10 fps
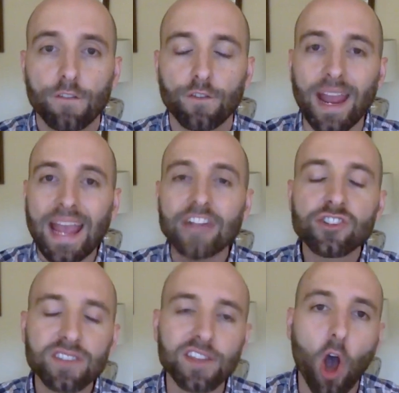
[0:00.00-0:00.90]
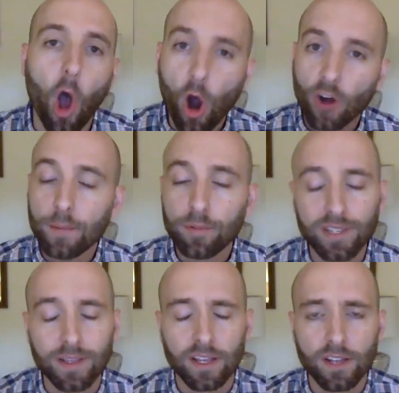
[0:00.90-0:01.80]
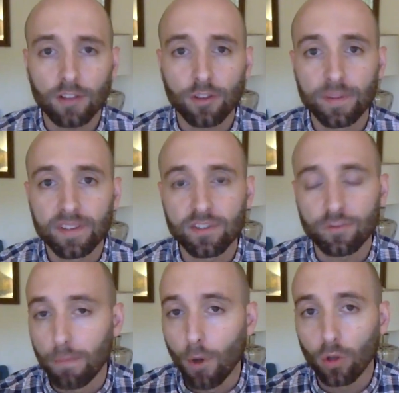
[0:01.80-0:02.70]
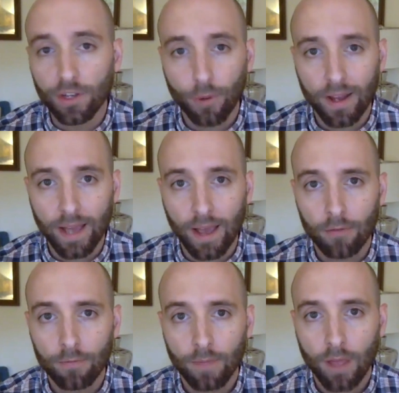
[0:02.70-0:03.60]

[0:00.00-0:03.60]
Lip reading: For agents that are able to conduct their business remotely right now,